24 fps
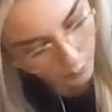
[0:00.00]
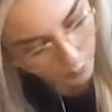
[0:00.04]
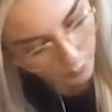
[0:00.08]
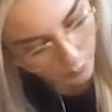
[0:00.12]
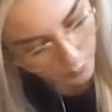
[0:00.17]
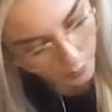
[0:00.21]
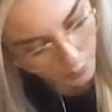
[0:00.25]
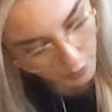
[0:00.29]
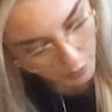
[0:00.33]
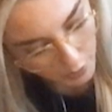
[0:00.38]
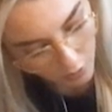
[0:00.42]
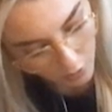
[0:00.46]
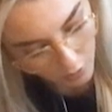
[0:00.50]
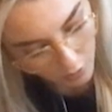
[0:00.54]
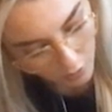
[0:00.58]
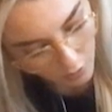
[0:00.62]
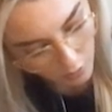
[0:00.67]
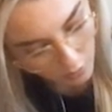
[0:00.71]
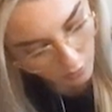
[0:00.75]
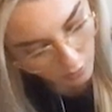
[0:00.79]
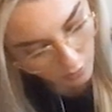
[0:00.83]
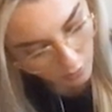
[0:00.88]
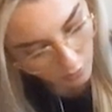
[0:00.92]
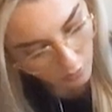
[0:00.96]
But
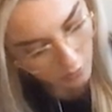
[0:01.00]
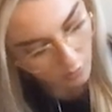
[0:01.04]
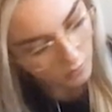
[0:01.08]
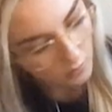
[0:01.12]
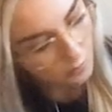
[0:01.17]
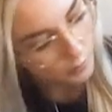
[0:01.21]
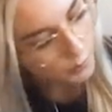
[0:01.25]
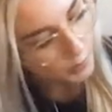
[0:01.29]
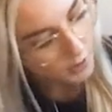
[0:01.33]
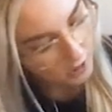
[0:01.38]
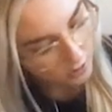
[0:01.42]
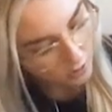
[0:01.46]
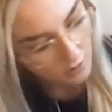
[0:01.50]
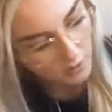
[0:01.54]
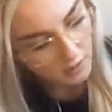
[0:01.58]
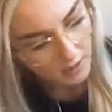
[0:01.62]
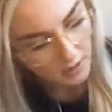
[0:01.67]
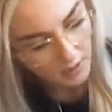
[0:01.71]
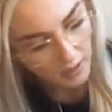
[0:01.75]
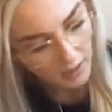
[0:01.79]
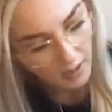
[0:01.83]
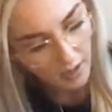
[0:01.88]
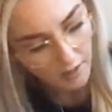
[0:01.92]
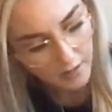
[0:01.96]
do you
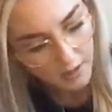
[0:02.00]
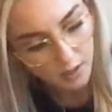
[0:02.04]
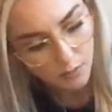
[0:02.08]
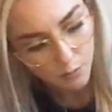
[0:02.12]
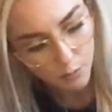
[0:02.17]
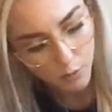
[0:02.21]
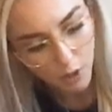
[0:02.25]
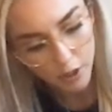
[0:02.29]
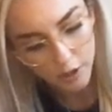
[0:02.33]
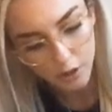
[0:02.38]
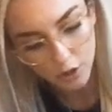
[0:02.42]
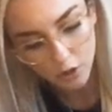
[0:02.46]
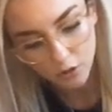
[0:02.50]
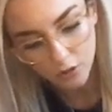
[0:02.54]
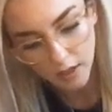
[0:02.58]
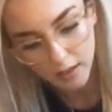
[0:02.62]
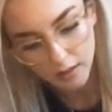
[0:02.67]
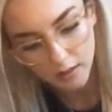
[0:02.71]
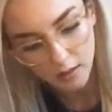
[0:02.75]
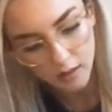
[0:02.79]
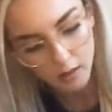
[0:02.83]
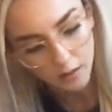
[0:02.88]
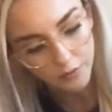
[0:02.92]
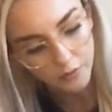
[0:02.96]
see how this murder
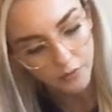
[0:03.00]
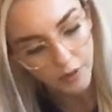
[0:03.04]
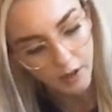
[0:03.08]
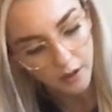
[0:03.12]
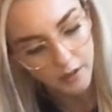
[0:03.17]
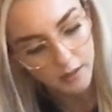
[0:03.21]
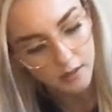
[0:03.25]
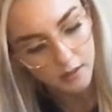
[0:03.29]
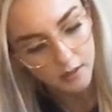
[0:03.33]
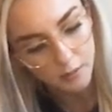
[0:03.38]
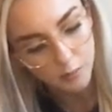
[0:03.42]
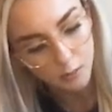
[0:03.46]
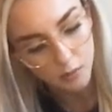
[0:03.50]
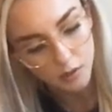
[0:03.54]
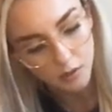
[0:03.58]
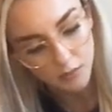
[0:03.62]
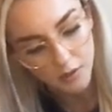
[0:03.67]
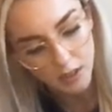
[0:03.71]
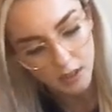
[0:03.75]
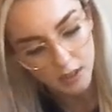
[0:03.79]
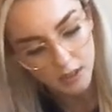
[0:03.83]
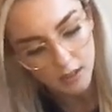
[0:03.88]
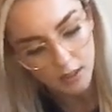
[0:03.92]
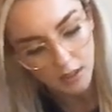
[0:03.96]
strikes at the very symbols of
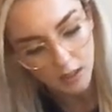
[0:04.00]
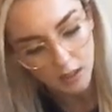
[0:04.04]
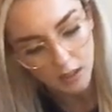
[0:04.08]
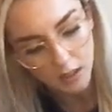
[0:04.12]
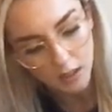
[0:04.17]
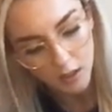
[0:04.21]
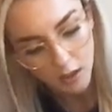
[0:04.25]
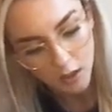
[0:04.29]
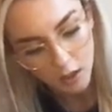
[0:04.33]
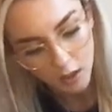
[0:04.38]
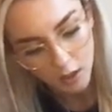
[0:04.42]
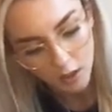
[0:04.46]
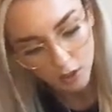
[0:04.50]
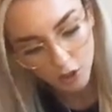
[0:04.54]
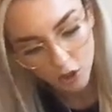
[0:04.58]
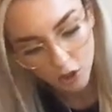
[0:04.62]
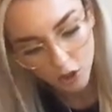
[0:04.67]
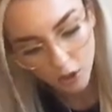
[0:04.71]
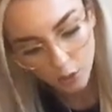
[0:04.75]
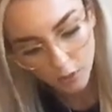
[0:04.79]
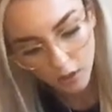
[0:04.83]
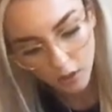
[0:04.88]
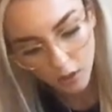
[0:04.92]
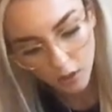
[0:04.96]
the city? The
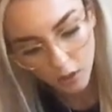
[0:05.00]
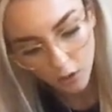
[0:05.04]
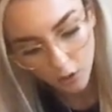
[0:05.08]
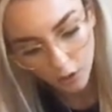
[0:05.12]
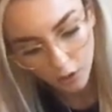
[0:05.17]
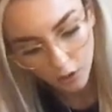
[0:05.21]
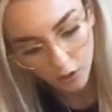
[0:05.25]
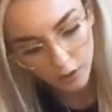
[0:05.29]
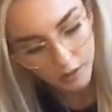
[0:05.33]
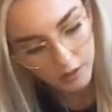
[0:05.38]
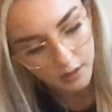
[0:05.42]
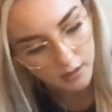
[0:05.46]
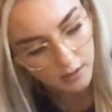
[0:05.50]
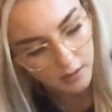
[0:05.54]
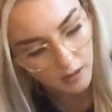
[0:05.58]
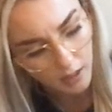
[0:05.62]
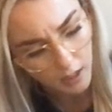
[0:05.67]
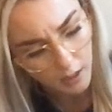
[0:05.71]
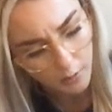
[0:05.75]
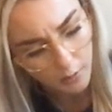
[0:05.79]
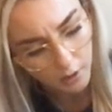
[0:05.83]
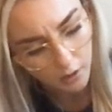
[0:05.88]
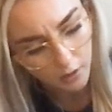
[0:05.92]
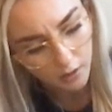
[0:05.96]
Jew and the whore are the
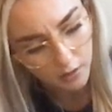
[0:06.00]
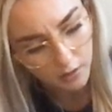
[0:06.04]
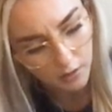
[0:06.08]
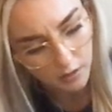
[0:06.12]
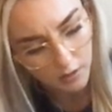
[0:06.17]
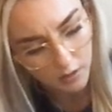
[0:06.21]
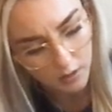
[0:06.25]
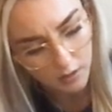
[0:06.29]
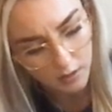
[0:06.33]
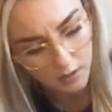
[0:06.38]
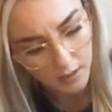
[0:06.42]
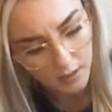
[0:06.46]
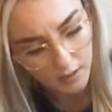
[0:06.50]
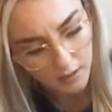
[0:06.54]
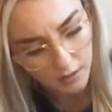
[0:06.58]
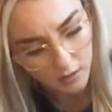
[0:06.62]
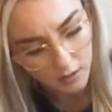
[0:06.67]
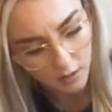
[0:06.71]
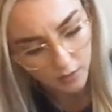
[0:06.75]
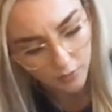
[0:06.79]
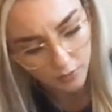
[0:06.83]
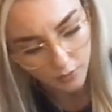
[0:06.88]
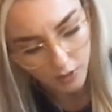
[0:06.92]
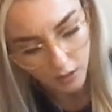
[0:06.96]
scapegoats in the desert
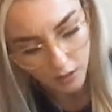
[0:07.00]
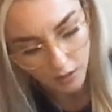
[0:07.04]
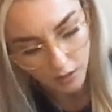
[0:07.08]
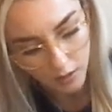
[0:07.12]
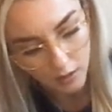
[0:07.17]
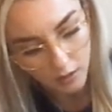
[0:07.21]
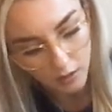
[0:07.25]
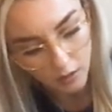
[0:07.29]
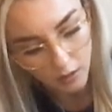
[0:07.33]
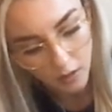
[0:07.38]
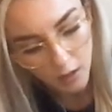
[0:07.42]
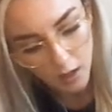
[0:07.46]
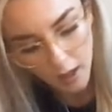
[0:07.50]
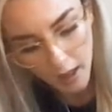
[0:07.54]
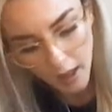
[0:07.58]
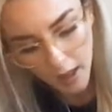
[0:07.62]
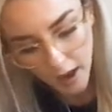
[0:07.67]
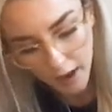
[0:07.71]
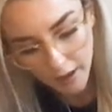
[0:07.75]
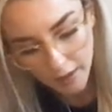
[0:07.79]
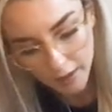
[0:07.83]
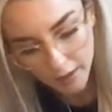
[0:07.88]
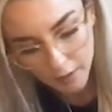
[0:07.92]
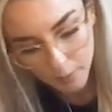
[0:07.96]
of London,
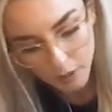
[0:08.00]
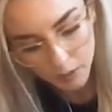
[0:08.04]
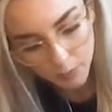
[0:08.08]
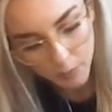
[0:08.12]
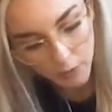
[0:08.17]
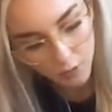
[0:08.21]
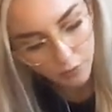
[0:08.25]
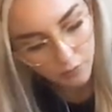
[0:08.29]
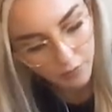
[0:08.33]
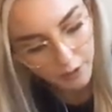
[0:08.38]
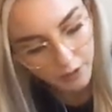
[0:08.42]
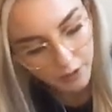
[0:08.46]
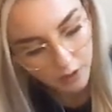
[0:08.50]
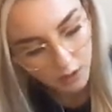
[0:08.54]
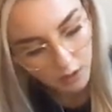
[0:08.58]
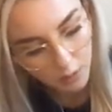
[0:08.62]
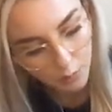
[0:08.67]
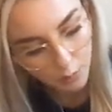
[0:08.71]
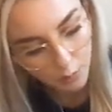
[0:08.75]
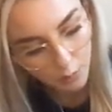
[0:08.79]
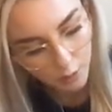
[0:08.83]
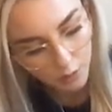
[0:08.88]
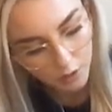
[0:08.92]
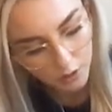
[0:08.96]
and they must be ritually
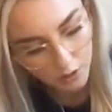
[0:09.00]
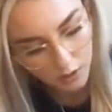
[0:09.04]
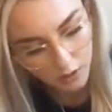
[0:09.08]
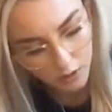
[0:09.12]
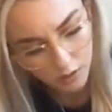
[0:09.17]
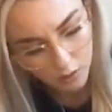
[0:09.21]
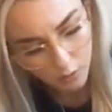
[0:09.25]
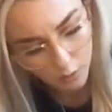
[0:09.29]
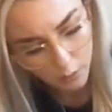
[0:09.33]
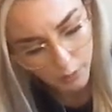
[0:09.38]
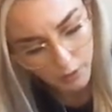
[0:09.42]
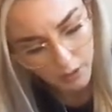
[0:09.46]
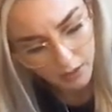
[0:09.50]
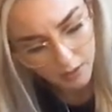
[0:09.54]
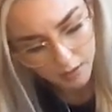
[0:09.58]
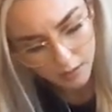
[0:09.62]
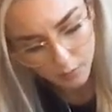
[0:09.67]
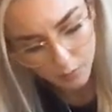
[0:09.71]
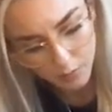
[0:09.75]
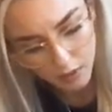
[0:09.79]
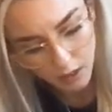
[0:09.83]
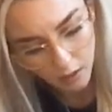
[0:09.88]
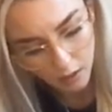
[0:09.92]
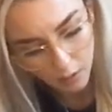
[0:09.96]
butchered to appease
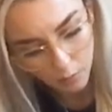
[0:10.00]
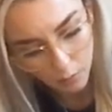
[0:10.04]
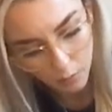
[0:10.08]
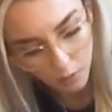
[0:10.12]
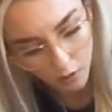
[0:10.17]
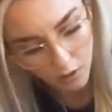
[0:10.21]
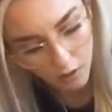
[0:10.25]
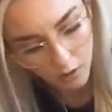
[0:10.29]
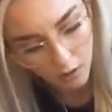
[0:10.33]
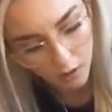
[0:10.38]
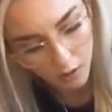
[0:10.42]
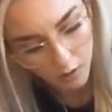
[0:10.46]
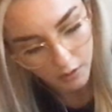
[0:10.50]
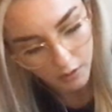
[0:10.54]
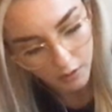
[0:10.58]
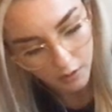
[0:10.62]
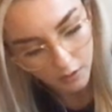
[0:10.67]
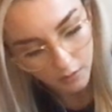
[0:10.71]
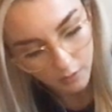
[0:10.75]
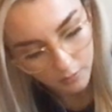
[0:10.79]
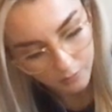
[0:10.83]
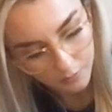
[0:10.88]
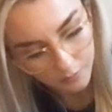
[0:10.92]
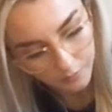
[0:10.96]
some terrible god.
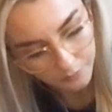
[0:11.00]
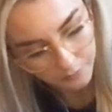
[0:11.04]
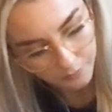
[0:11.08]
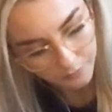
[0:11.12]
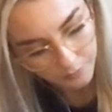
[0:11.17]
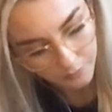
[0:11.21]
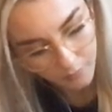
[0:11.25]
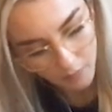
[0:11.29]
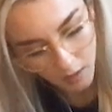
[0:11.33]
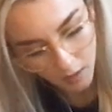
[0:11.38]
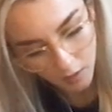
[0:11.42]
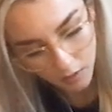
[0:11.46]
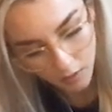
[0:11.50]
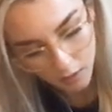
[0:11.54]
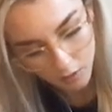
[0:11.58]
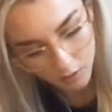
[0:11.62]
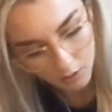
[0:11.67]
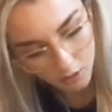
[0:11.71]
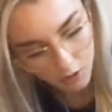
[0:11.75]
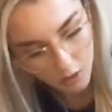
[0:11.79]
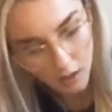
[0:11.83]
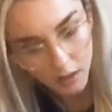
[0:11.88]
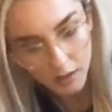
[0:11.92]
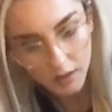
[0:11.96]

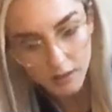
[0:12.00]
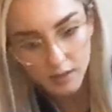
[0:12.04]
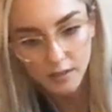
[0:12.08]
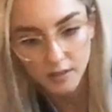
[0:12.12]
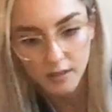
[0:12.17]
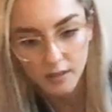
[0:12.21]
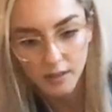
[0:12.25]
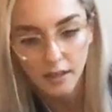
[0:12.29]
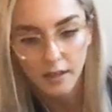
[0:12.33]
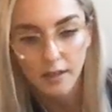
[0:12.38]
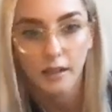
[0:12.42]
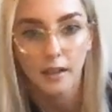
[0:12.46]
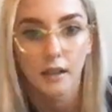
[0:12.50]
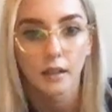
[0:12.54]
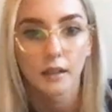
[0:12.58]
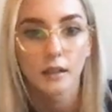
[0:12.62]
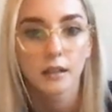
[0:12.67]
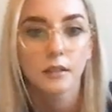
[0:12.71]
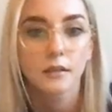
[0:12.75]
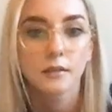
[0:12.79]
Do you understand that?